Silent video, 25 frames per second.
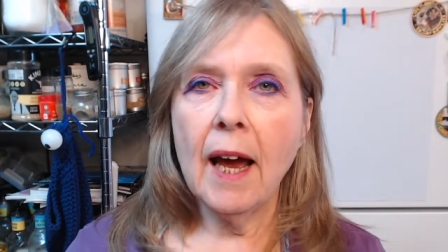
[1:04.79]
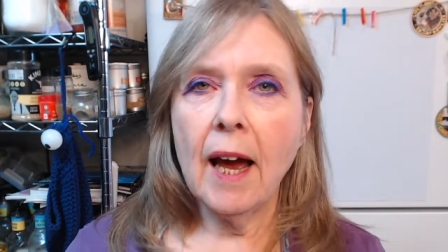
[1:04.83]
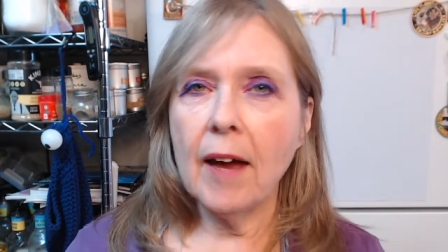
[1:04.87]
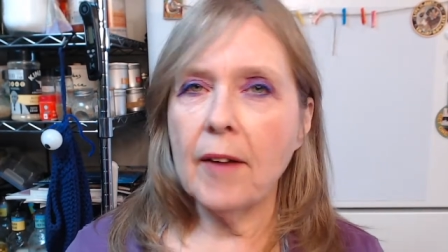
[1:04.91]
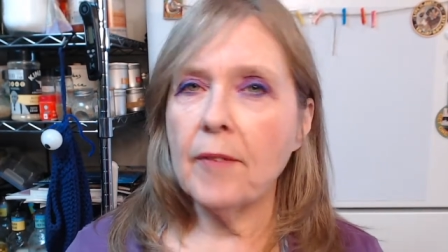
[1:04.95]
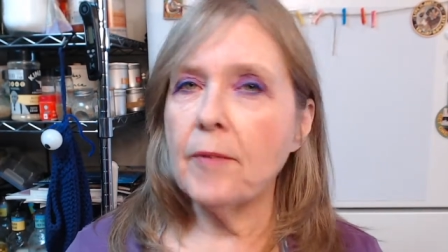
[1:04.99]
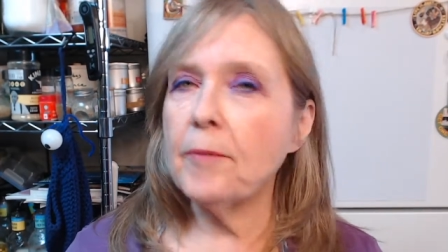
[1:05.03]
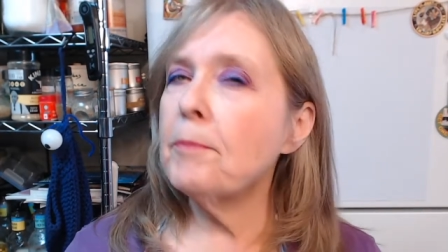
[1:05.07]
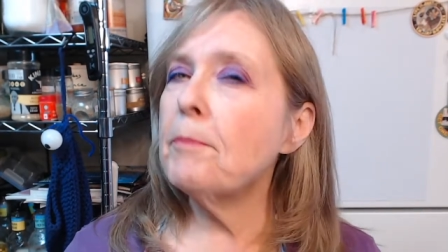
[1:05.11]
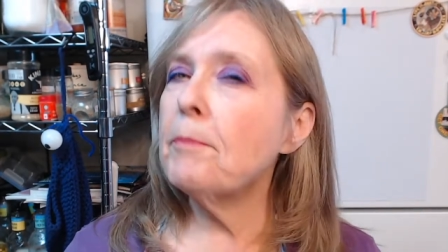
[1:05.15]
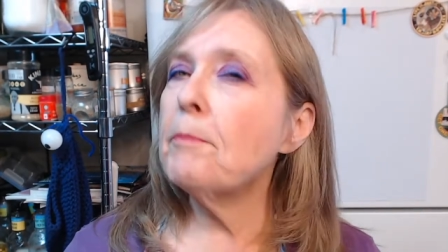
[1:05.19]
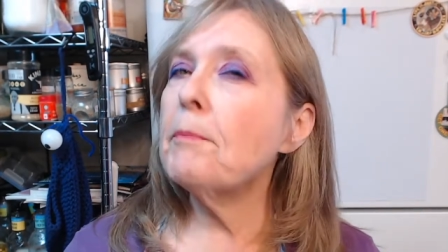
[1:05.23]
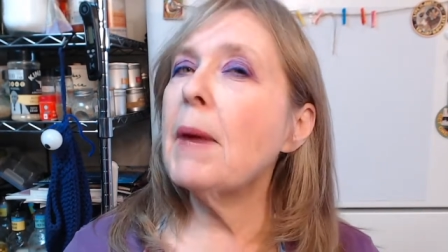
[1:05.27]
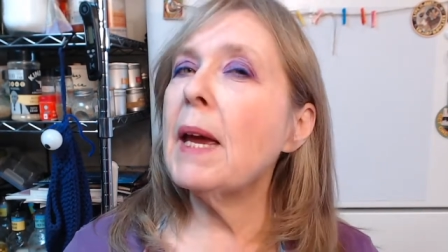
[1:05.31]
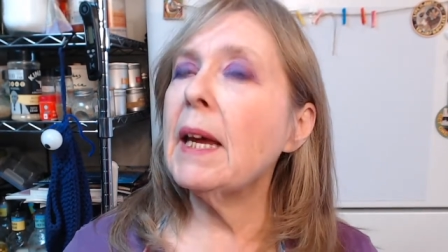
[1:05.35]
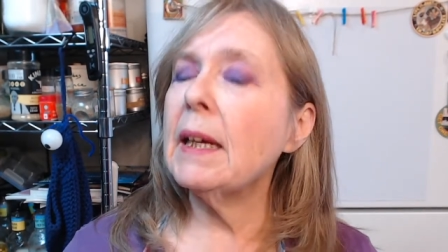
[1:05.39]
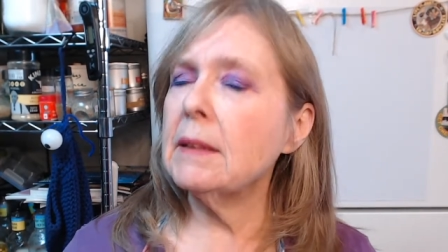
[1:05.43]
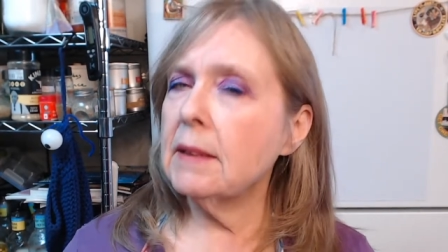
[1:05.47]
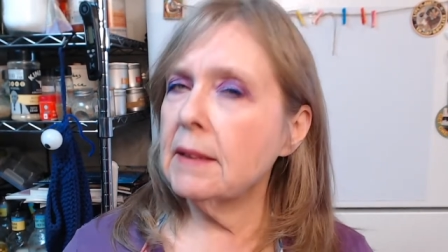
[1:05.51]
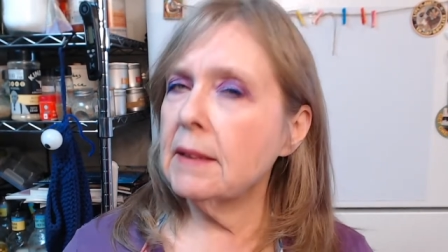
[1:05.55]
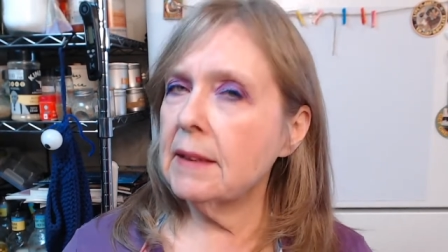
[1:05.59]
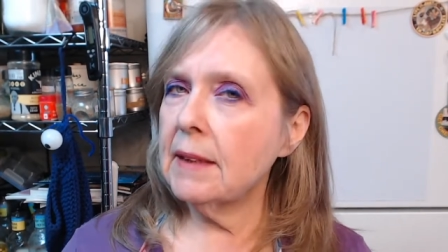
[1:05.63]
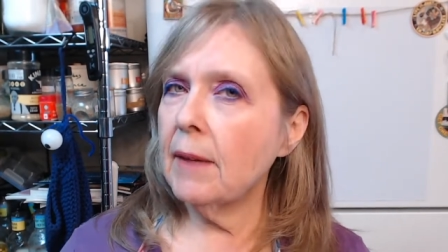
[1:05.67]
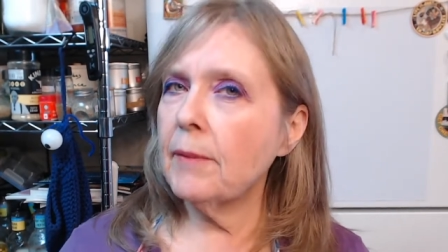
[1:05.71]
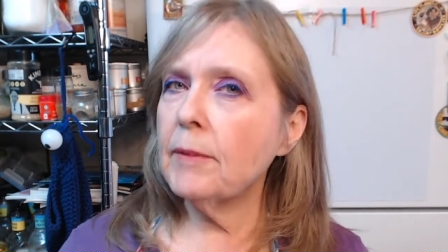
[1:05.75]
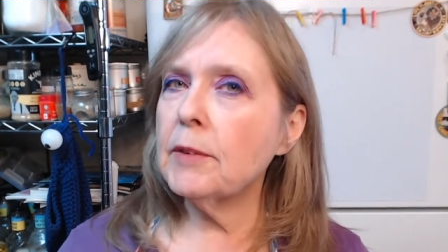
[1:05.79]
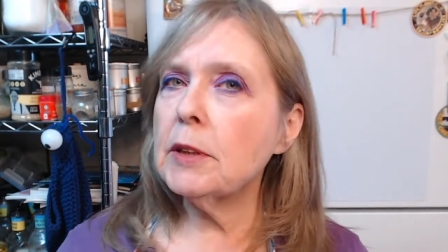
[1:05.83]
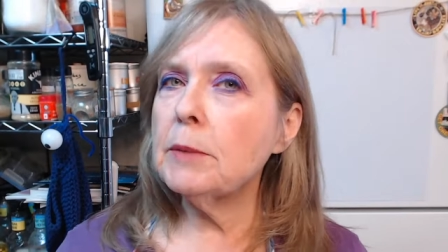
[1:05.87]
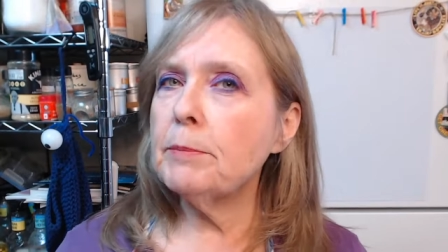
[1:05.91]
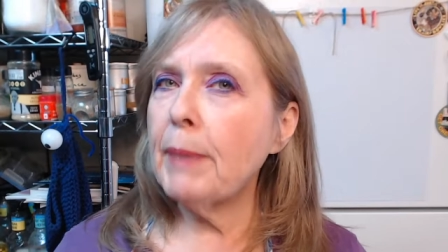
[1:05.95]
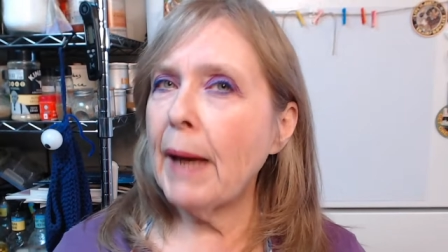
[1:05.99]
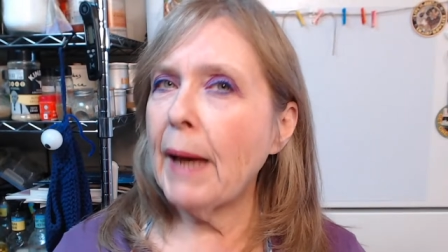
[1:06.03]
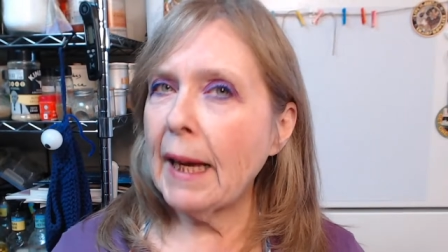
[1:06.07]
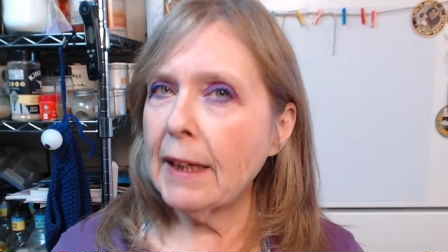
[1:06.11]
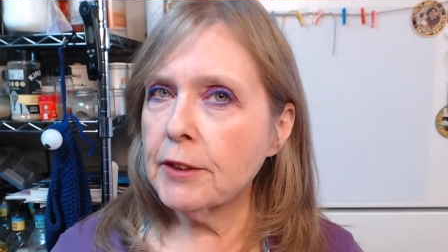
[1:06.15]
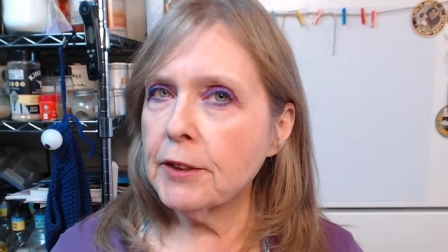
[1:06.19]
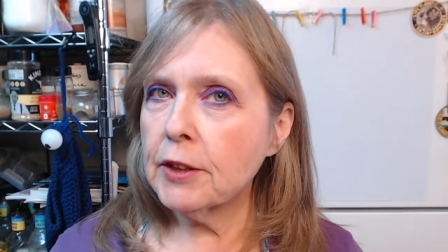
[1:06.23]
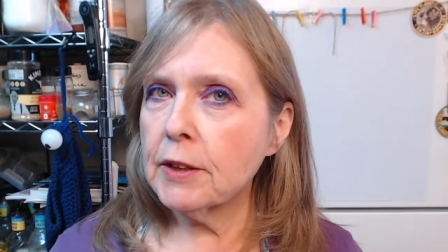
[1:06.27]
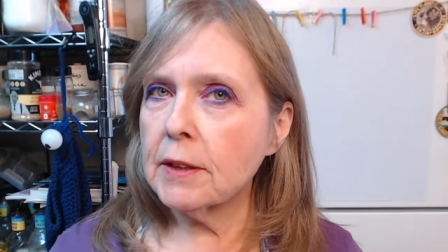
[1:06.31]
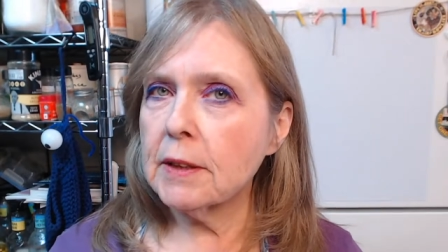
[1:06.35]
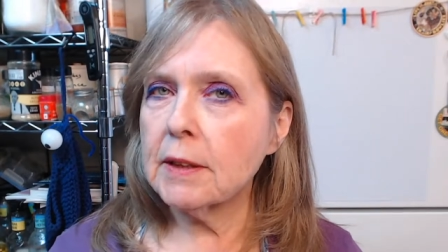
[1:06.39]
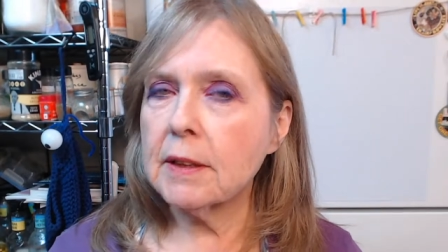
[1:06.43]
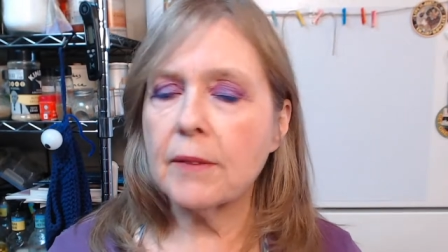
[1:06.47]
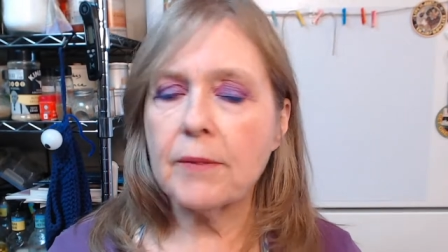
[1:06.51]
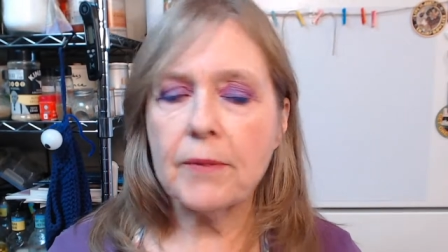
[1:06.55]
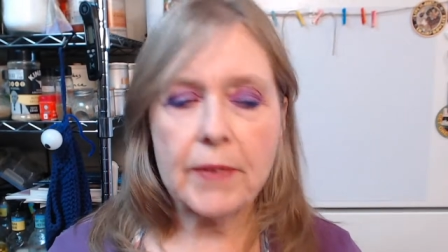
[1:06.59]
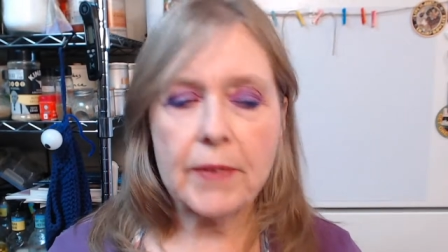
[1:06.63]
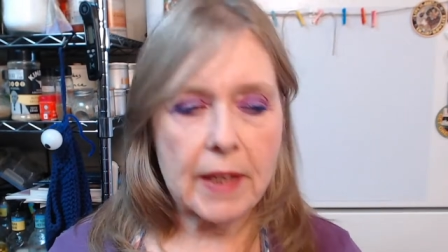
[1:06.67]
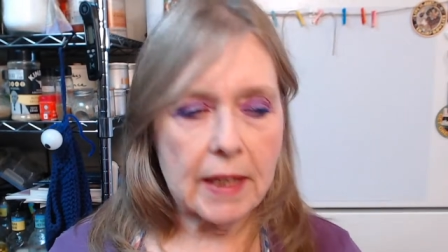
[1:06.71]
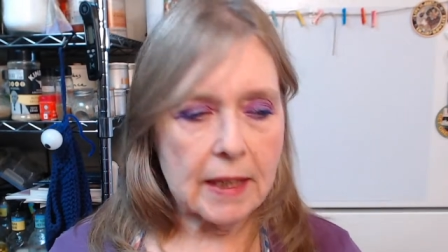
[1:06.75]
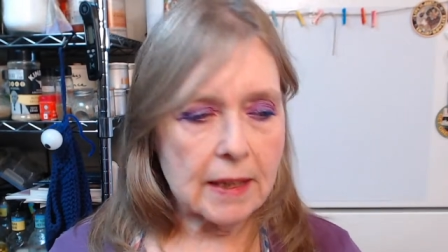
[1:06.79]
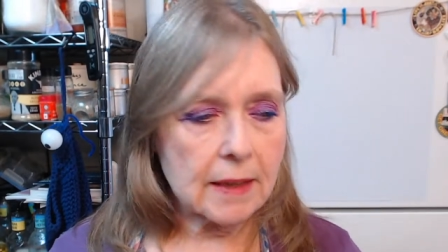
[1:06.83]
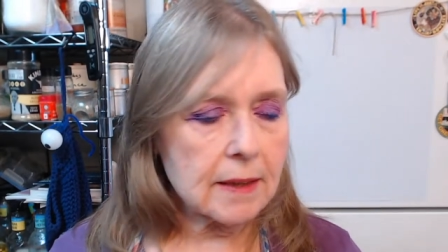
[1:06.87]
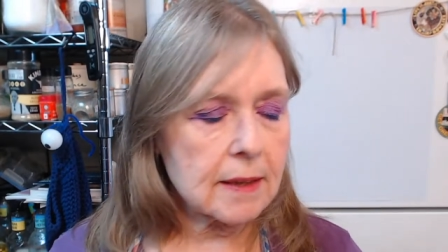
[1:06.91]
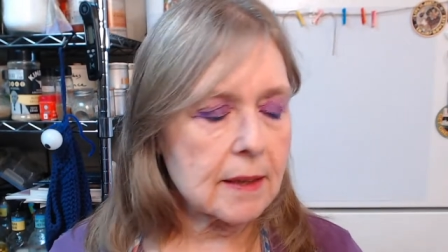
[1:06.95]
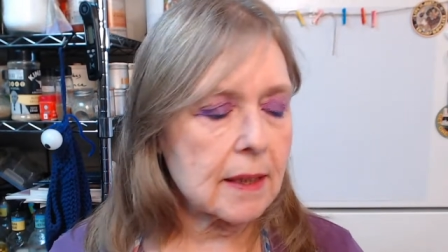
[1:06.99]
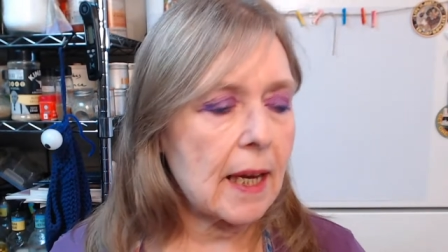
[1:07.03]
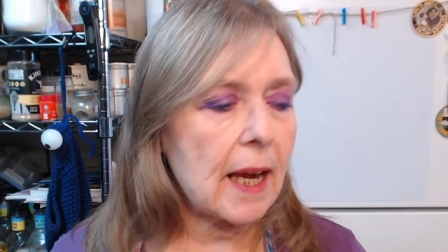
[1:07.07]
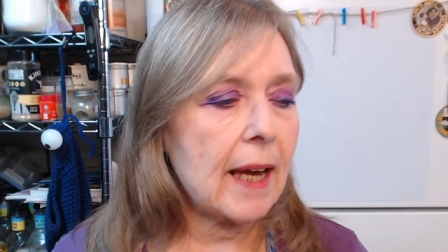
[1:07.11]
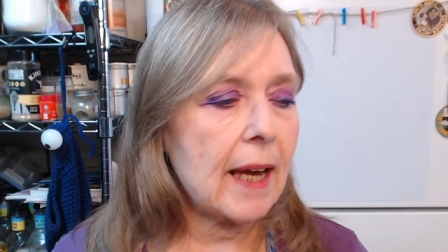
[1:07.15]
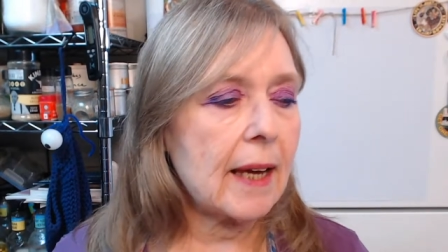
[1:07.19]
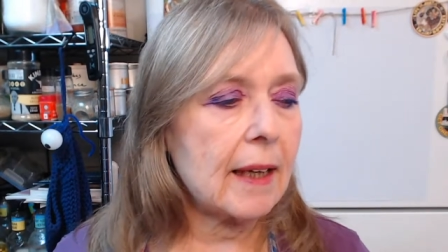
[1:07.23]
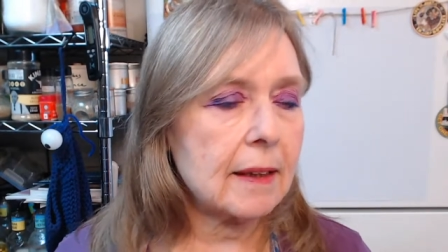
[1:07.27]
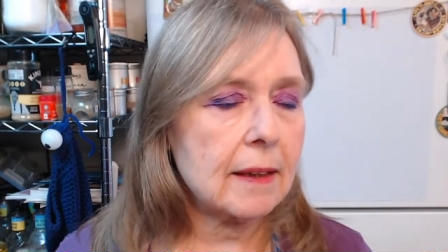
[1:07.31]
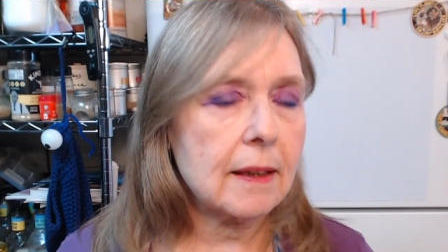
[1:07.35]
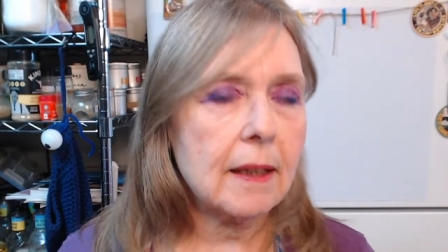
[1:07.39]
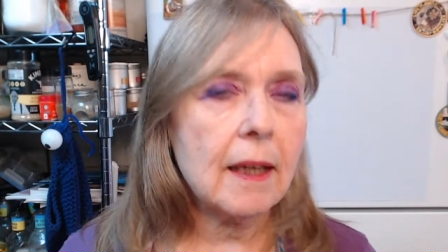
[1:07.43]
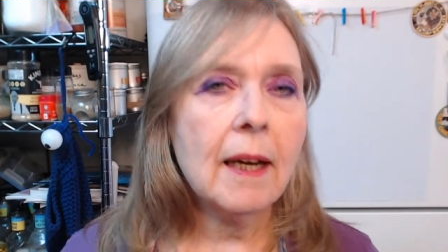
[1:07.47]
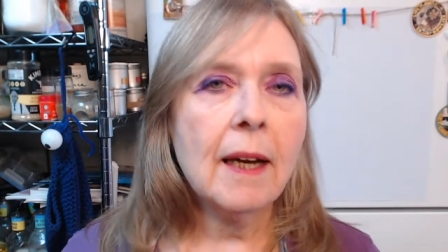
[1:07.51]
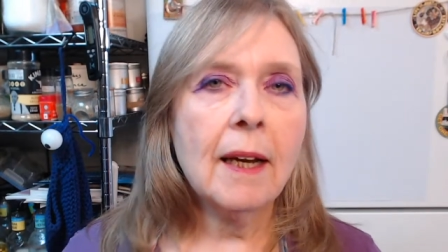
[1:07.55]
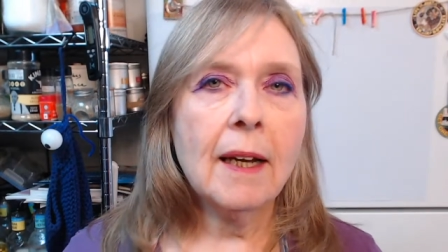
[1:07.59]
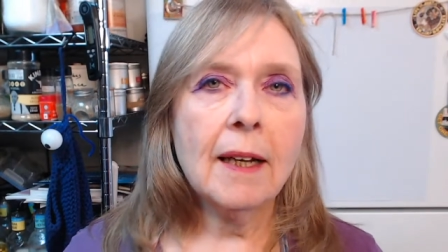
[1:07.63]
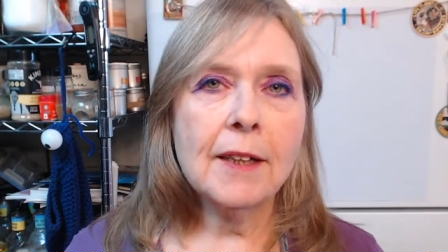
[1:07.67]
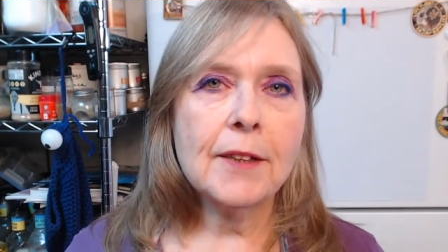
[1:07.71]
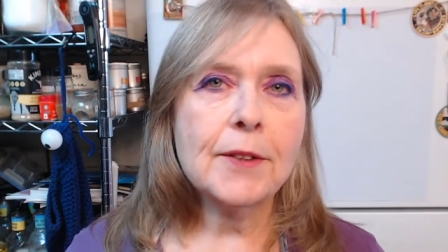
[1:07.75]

I've made several batches of this and